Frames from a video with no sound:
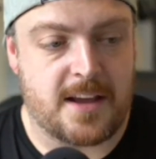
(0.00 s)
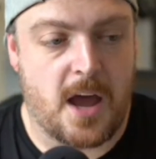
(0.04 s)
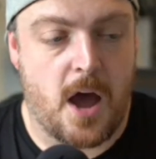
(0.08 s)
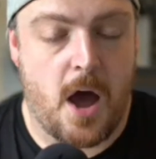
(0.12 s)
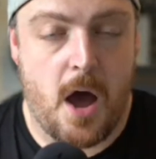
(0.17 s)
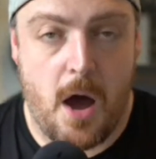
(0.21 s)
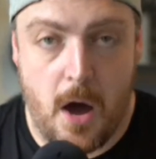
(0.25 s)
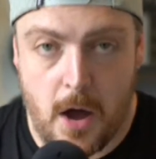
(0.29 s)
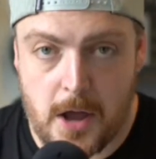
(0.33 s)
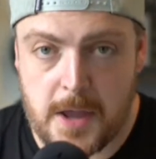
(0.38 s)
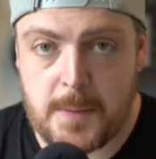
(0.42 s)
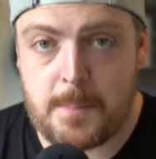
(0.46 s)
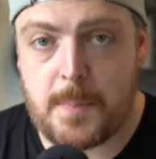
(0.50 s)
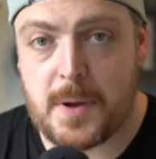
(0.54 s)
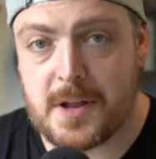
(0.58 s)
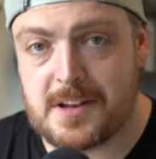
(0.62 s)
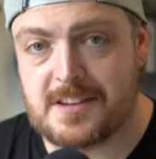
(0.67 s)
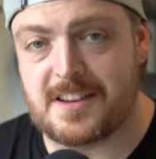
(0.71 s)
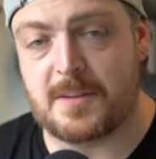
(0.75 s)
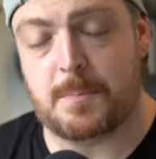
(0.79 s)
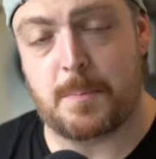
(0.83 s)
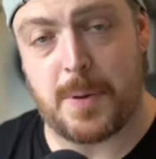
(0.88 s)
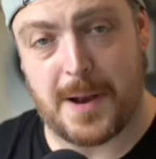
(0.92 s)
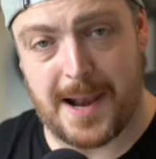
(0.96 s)
a hyper
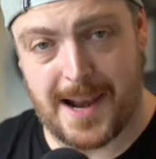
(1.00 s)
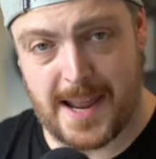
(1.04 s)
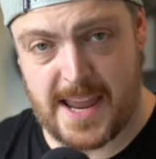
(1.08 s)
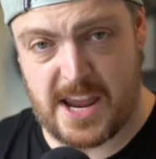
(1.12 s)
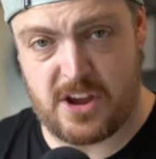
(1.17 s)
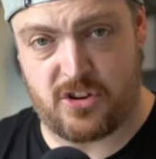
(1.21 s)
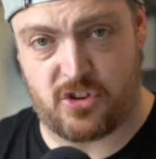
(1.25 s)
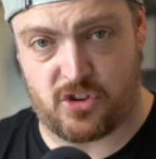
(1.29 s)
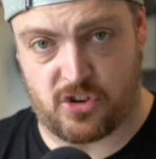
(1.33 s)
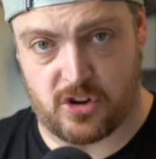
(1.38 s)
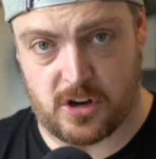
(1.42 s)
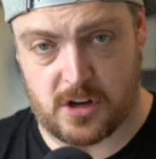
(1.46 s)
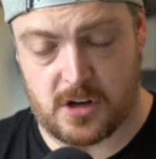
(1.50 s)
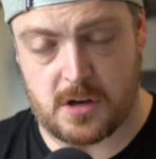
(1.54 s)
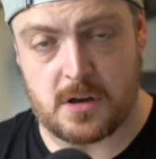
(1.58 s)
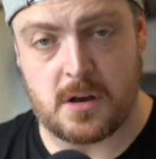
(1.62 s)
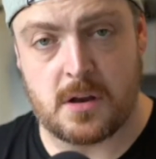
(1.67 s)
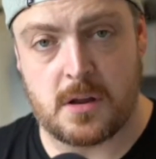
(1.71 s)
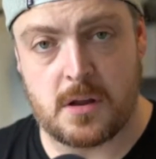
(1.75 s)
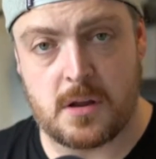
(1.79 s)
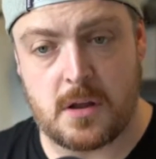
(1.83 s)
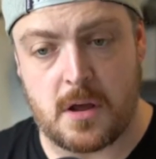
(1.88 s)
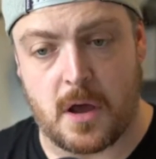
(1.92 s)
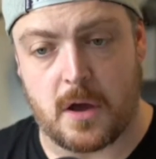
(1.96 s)
depletion
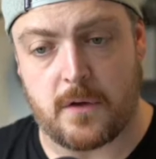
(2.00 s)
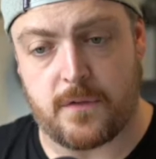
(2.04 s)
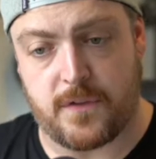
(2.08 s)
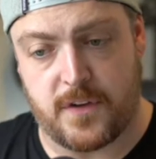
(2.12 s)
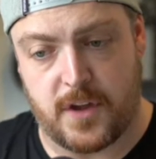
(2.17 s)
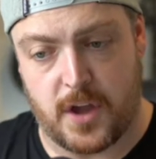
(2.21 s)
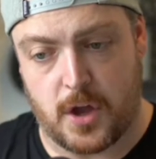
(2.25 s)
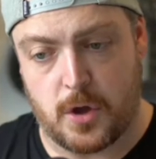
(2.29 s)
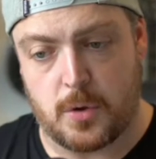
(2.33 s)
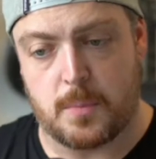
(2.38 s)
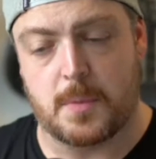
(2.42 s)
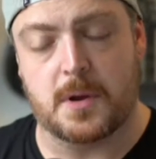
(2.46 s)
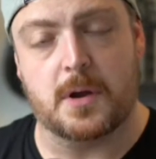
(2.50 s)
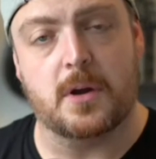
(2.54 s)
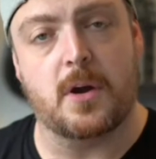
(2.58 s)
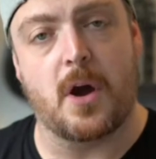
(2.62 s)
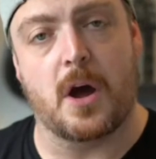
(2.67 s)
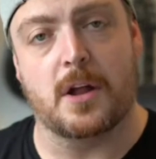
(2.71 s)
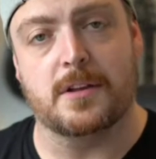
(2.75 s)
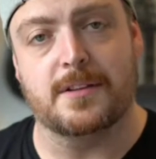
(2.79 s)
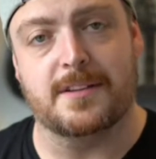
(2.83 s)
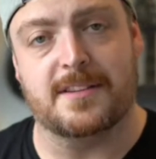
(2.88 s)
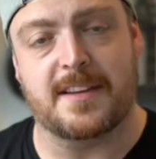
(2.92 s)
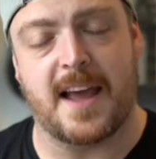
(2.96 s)
of human
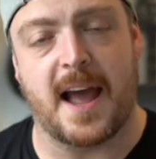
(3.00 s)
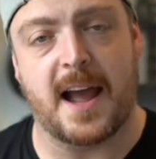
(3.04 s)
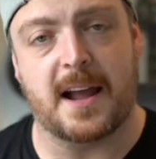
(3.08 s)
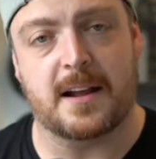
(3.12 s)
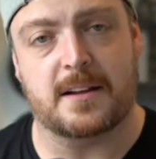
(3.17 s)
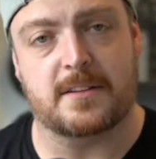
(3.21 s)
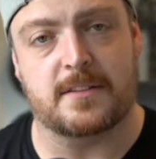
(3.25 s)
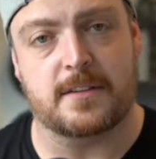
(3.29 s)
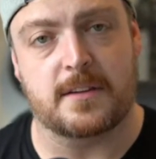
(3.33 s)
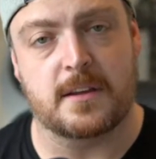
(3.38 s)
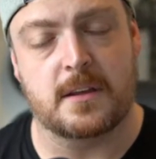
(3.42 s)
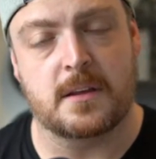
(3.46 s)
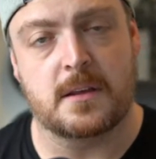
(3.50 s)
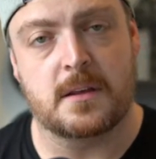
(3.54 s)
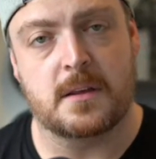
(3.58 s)
contact